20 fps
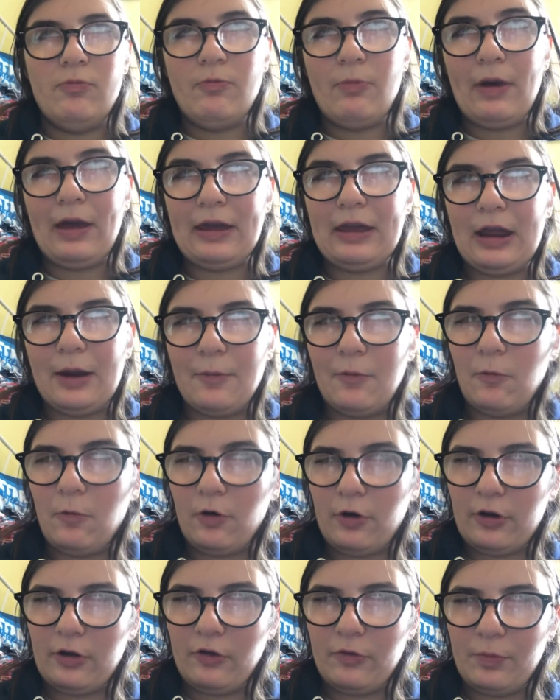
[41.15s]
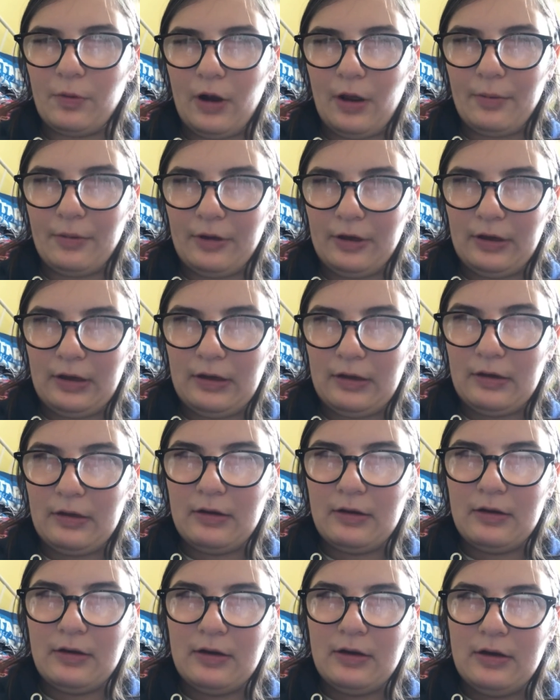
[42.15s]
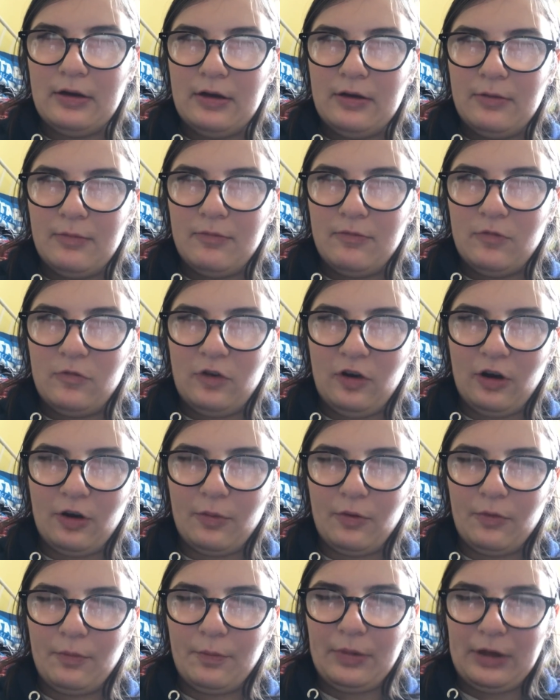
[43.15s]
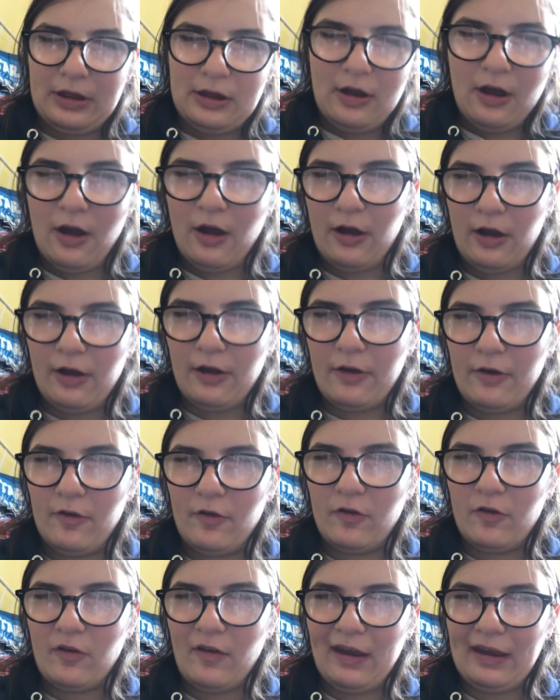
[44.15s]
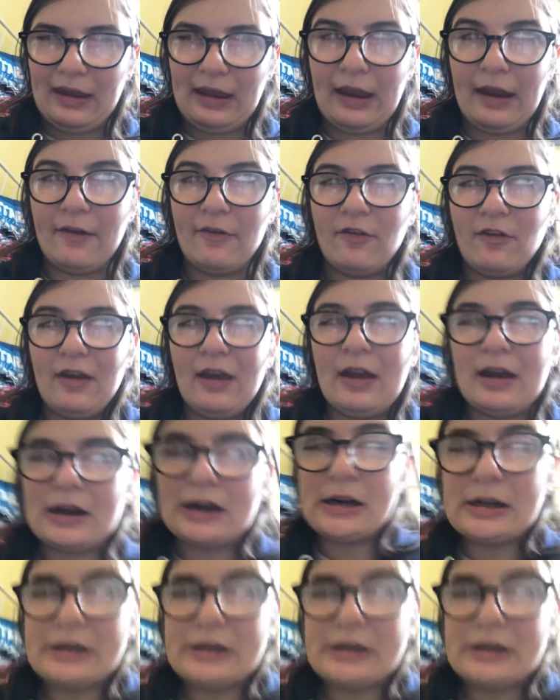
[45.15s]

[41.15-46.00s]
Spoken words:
my camera work is probably terrible because I can't see